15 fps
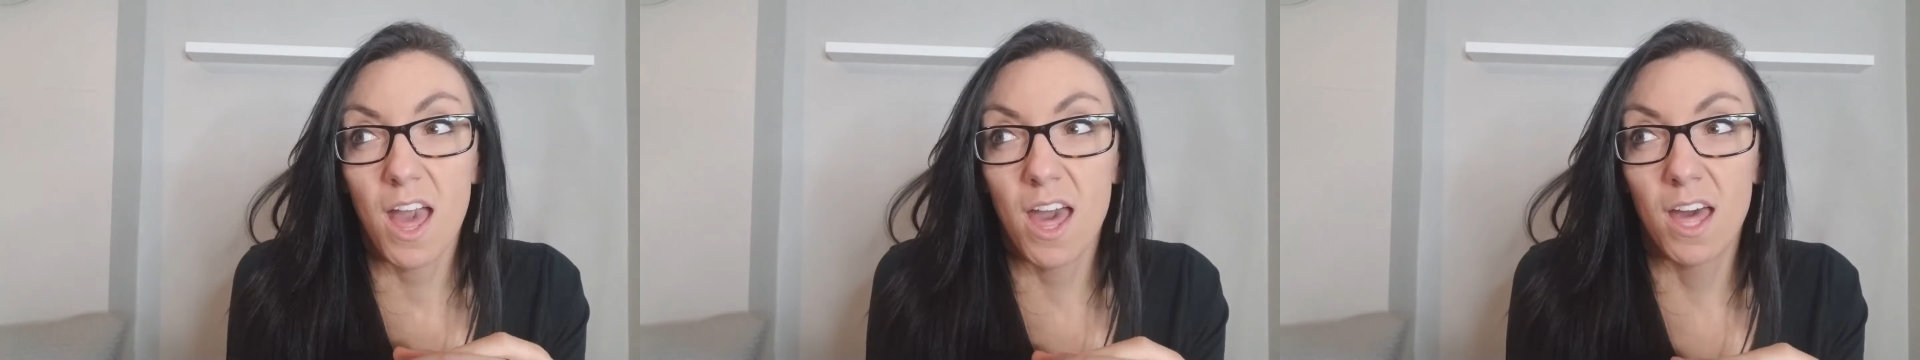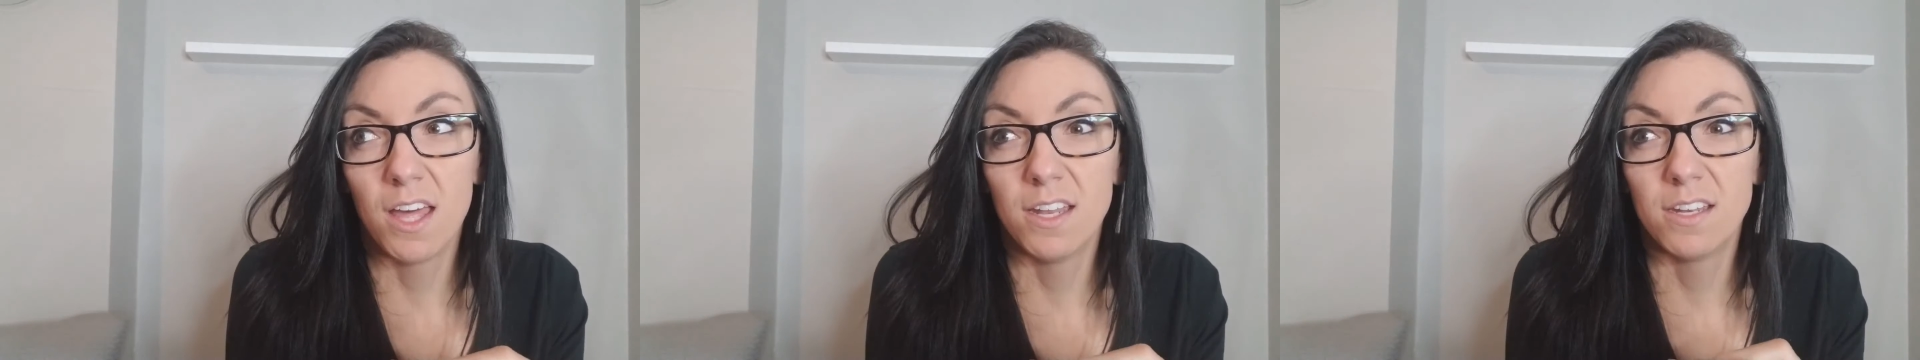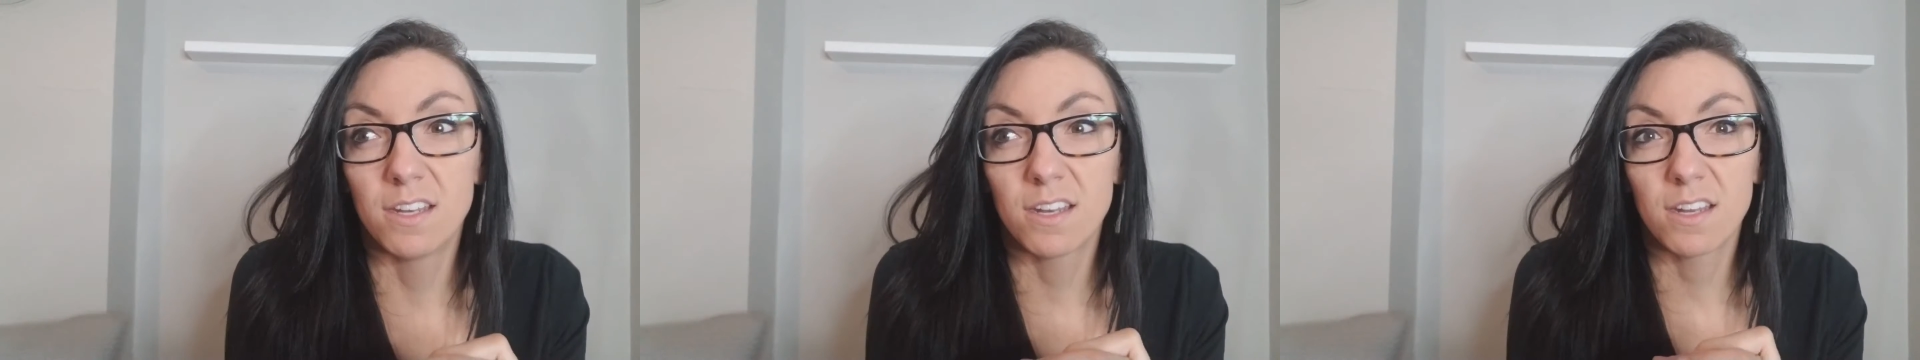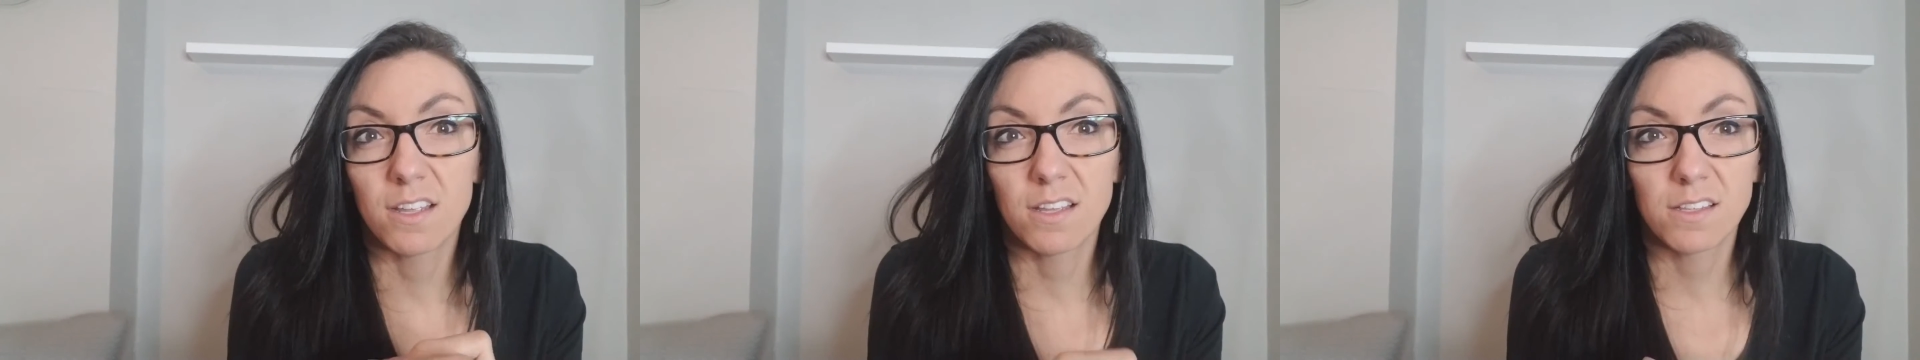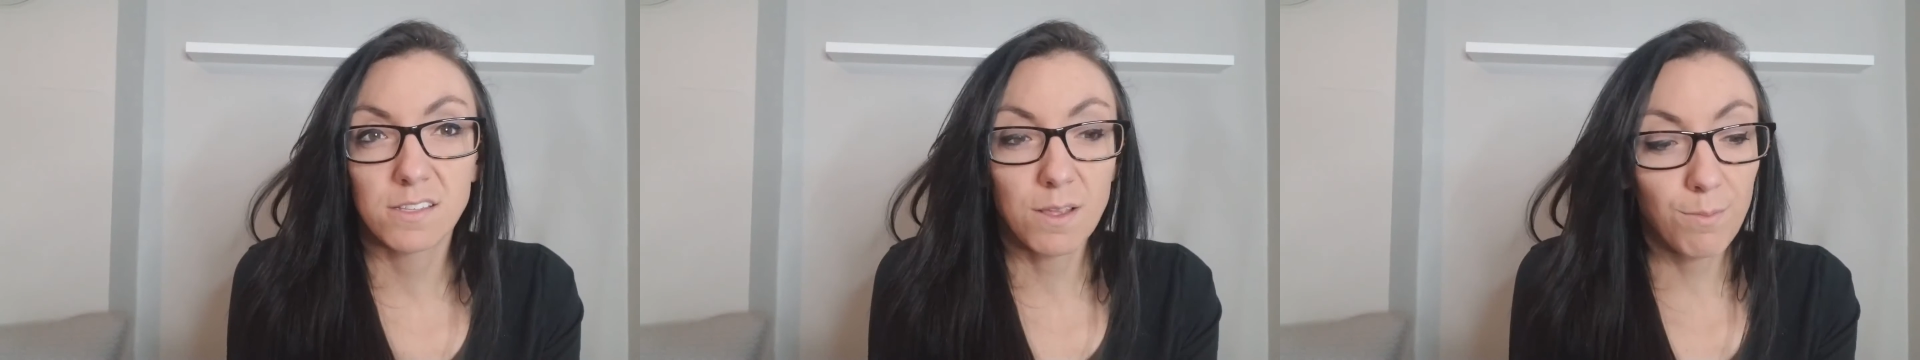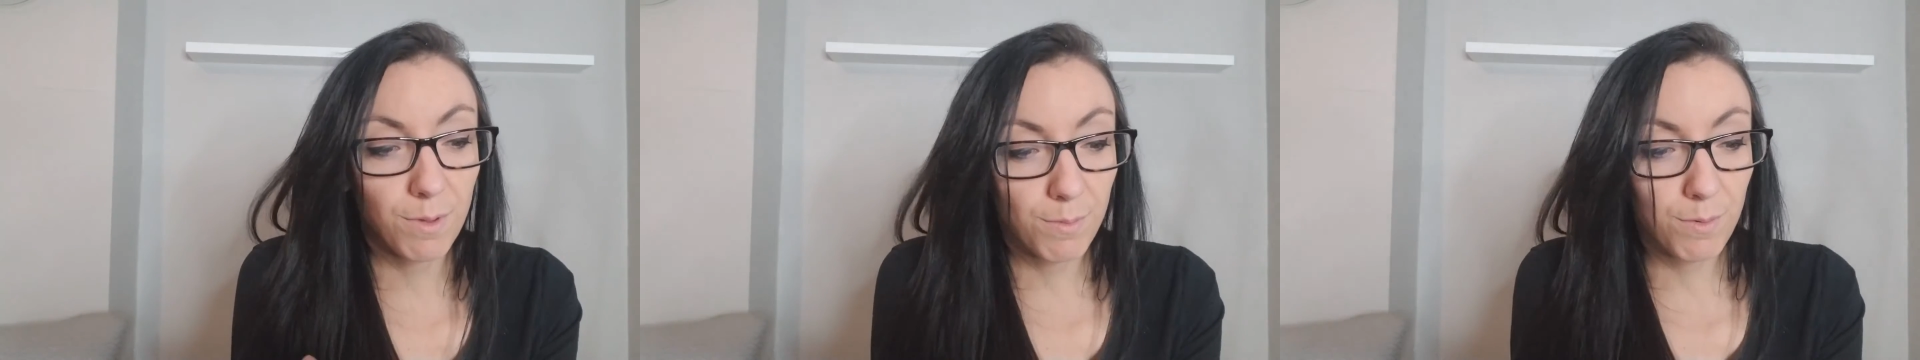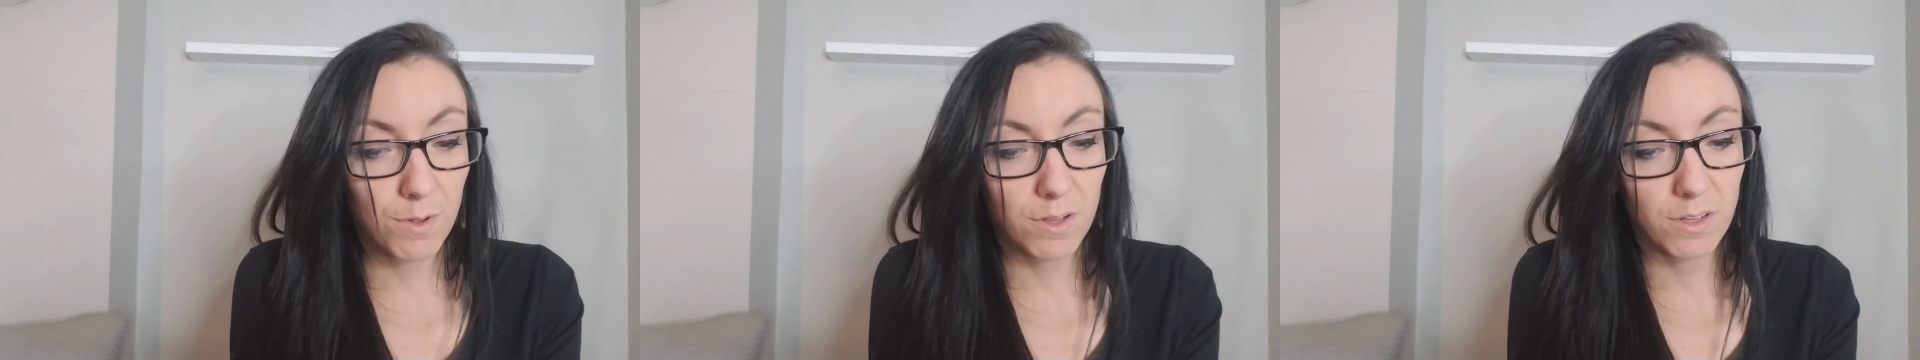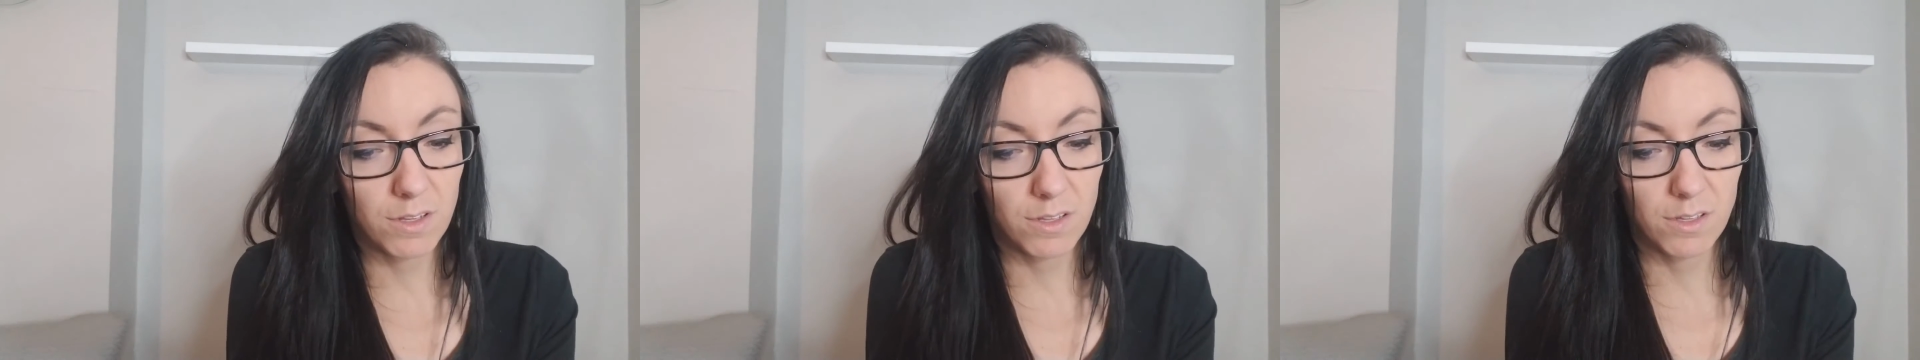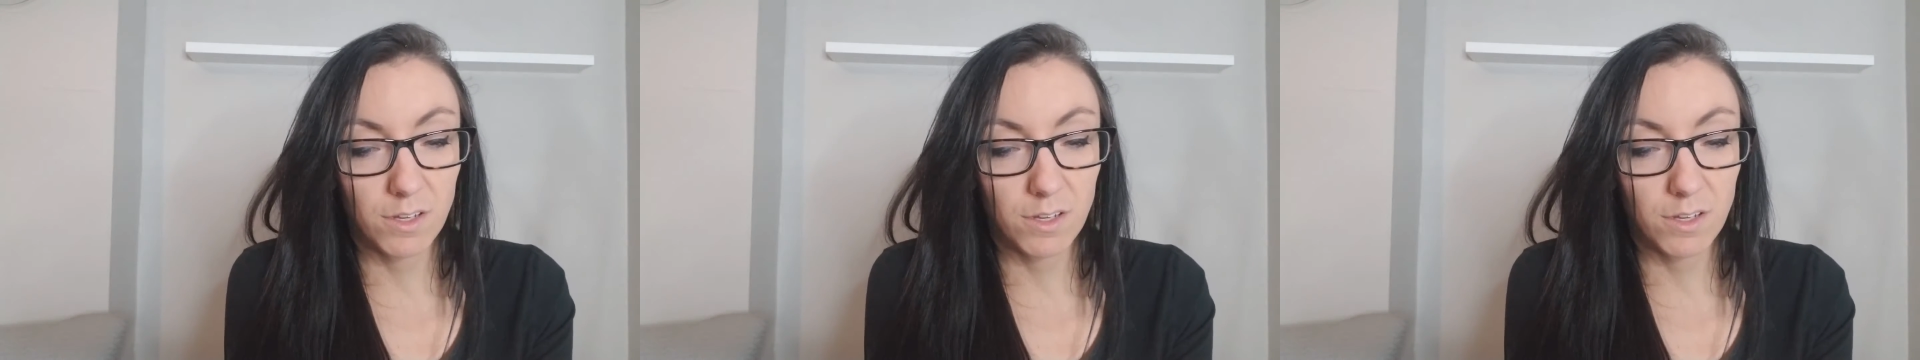And some people,